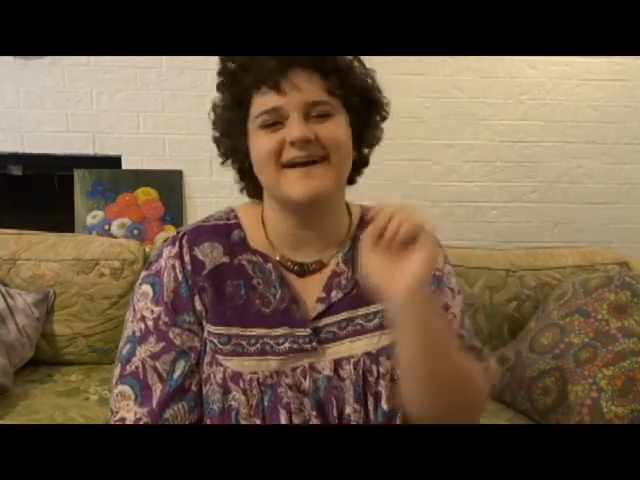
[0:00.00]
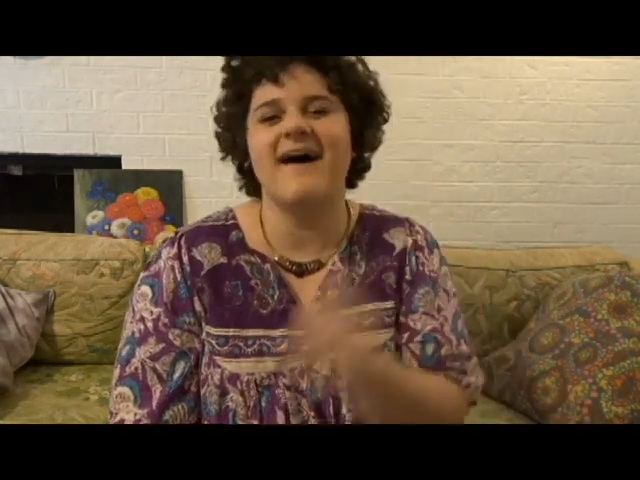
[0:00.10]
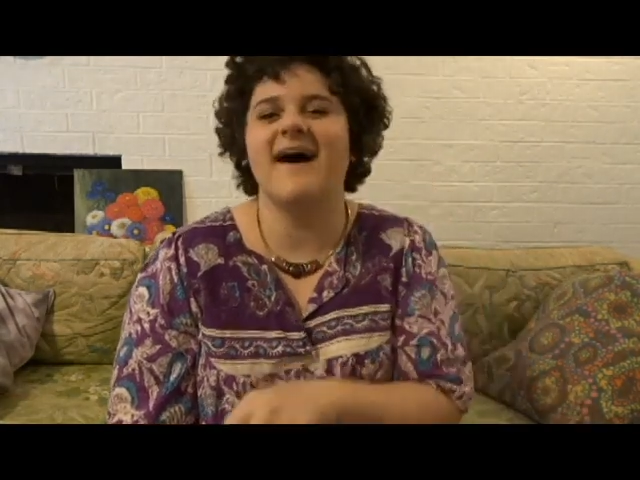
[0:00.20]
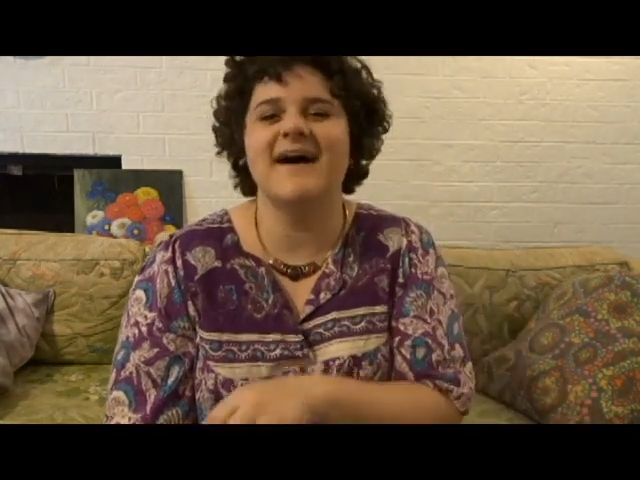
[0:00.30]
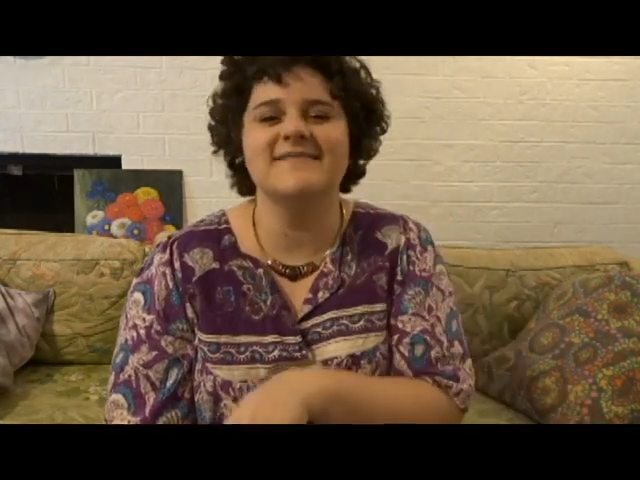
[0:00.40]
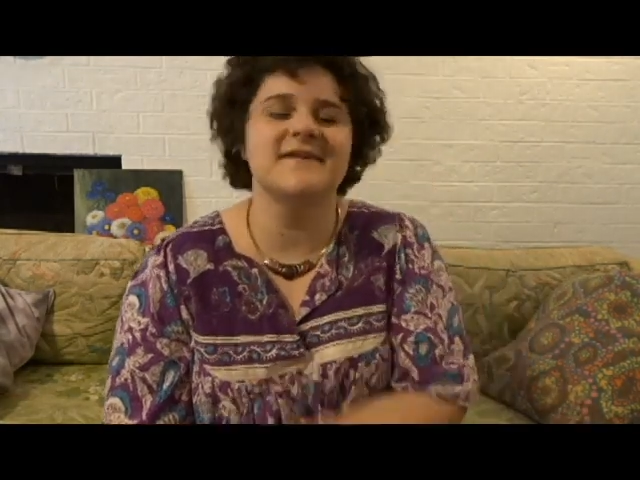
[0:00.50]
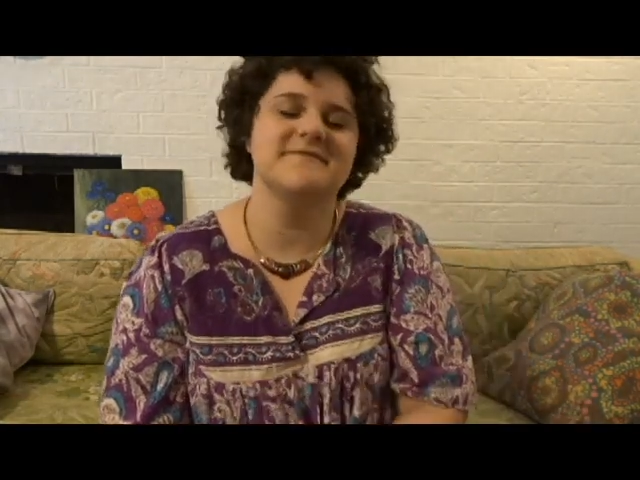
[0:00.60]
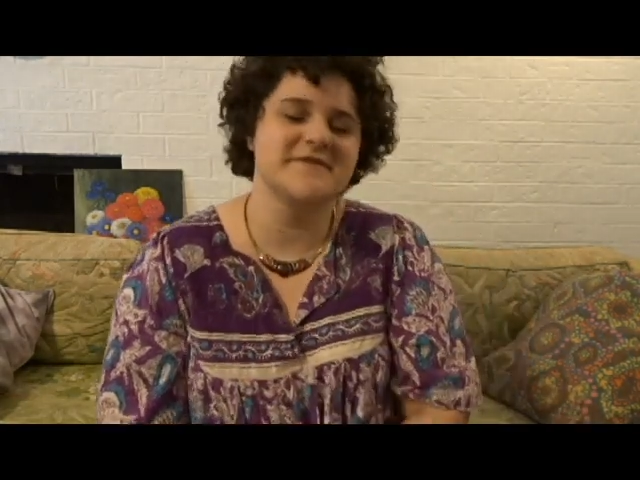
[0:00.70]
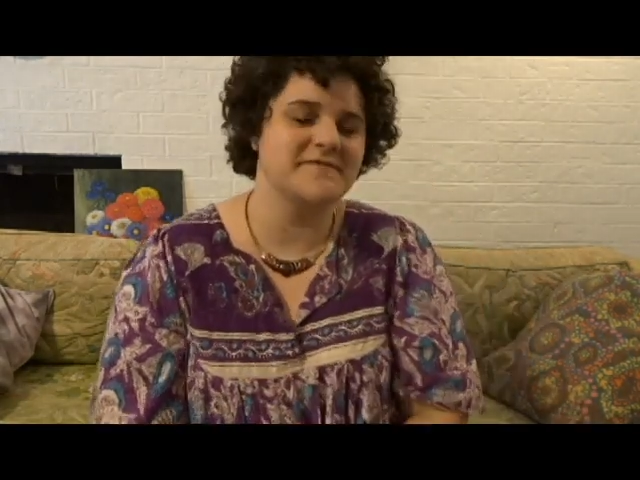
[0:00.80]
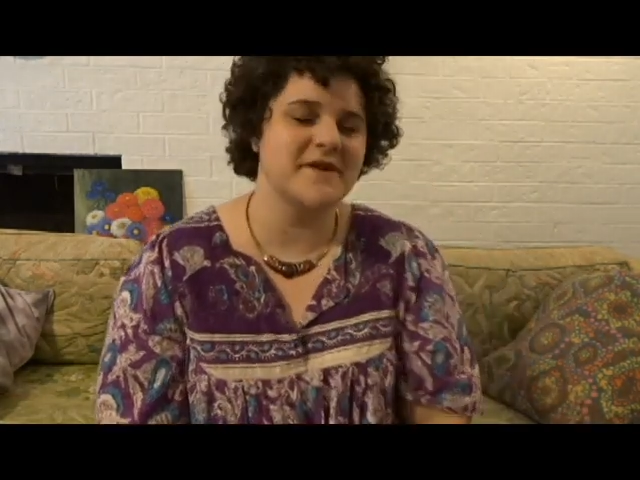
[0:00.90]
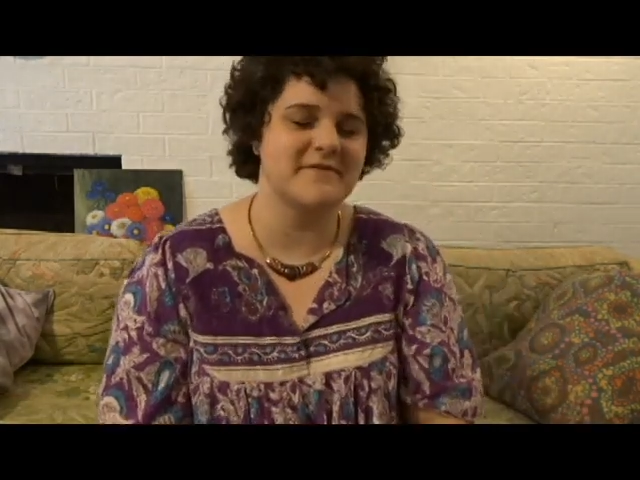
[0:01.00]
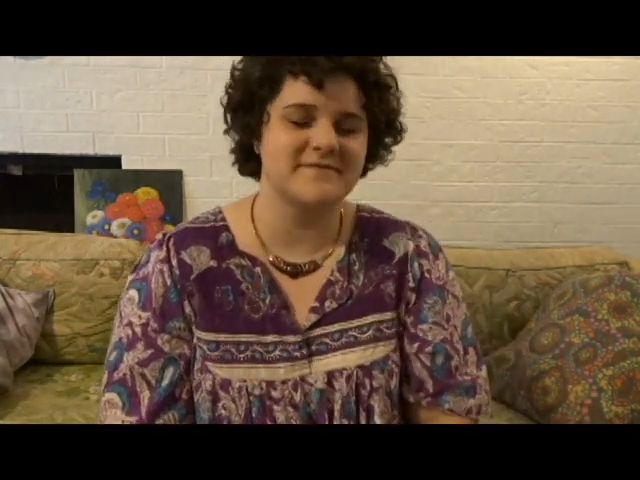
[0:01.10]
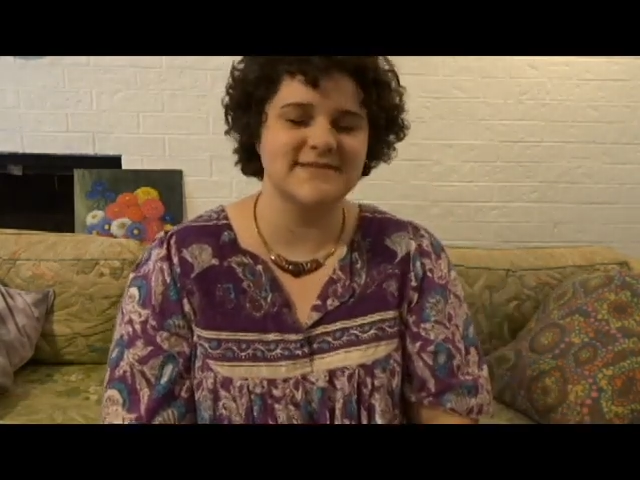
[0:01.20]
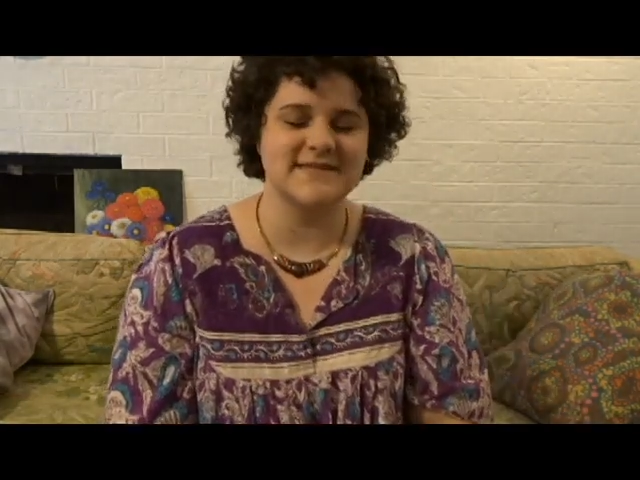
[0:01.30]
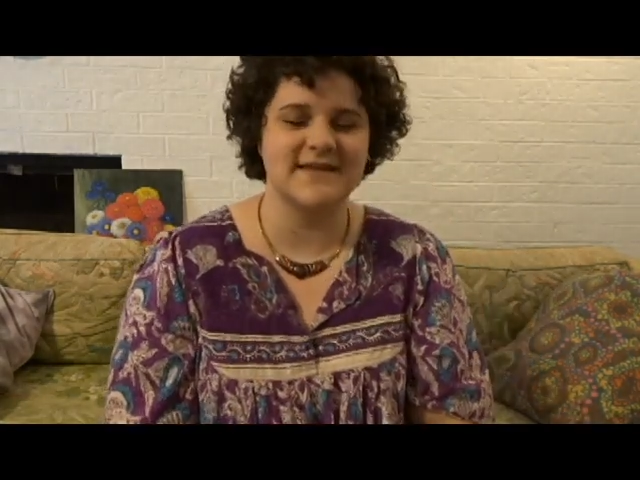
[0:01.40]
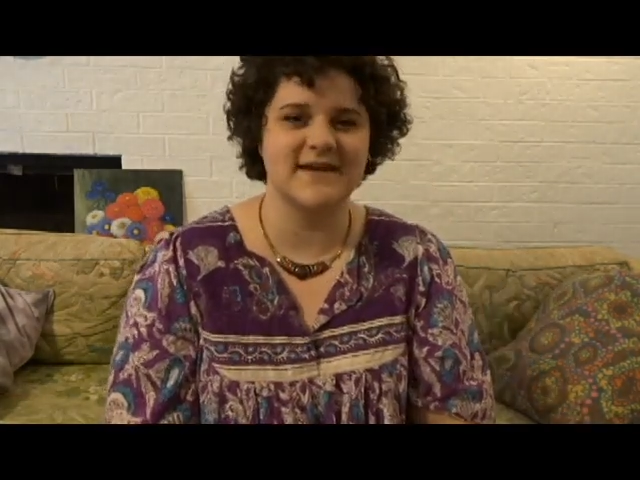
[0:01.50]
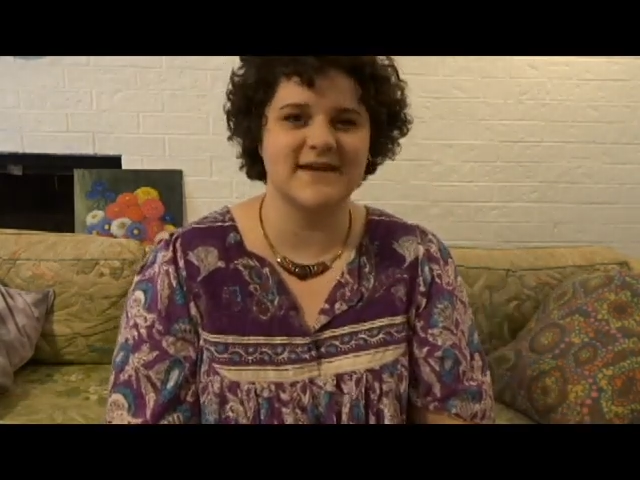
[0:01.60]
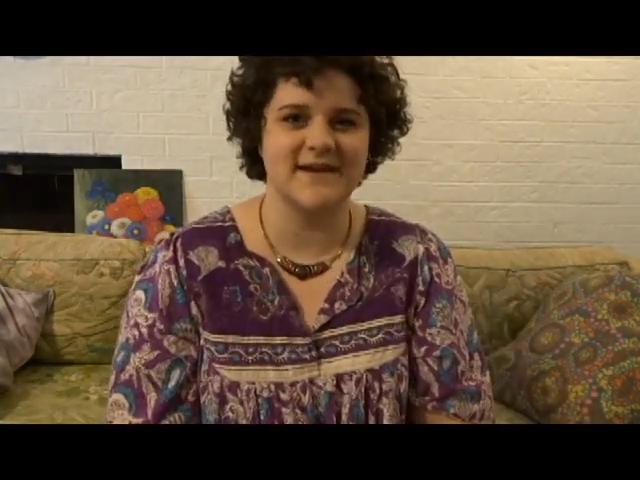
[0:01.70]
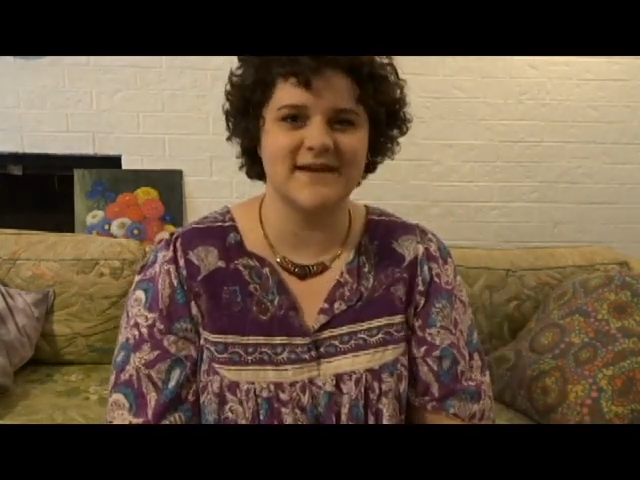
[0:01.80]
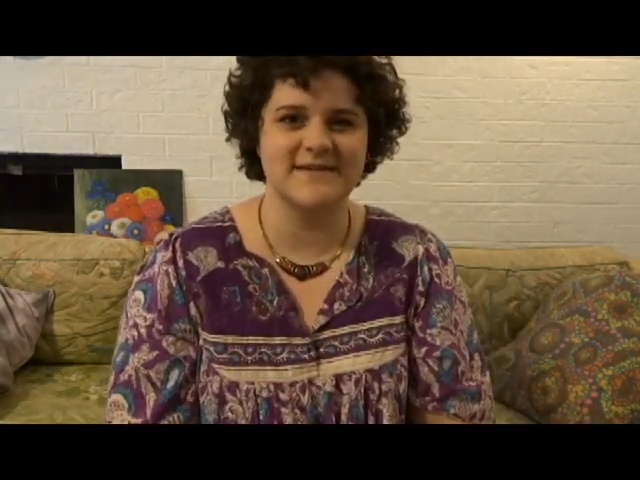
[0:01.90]
I love to thrift,
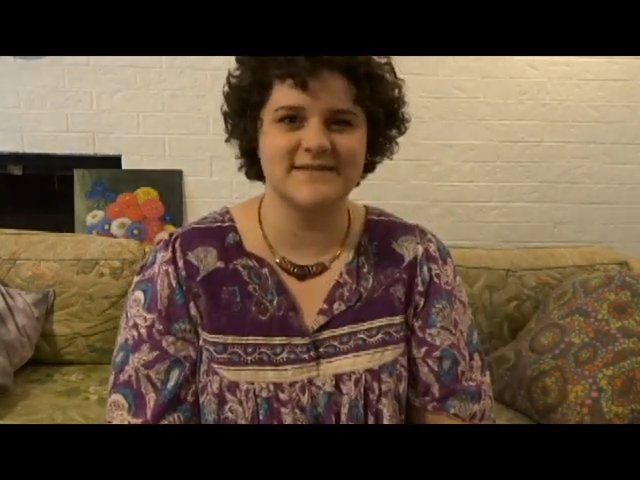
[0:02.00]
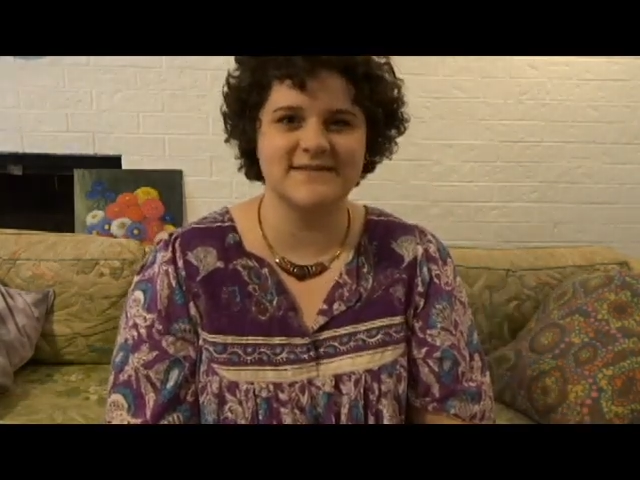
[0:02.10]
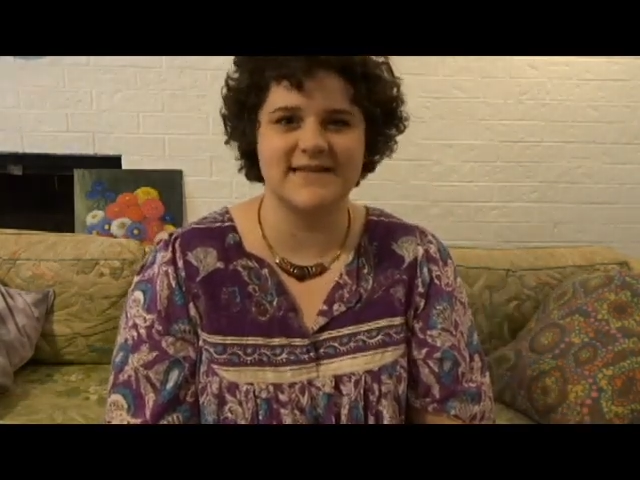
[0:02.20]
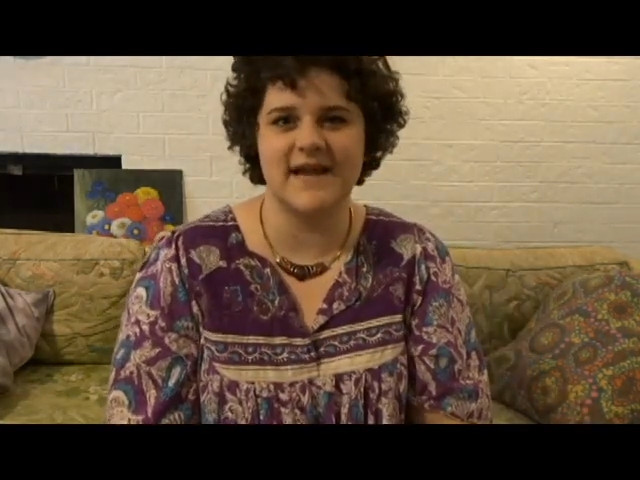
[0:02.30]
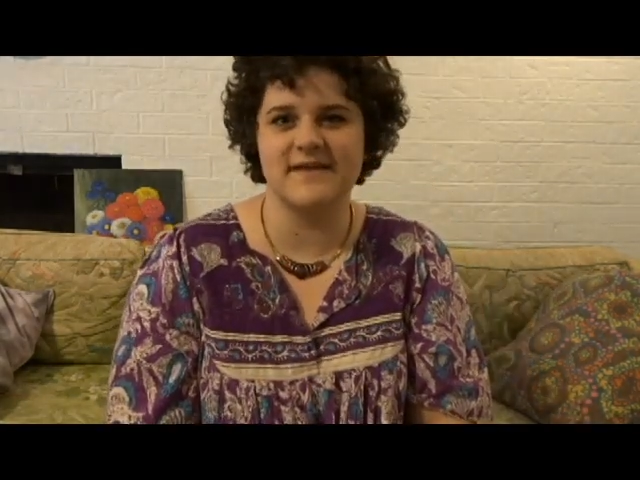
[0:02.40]
and today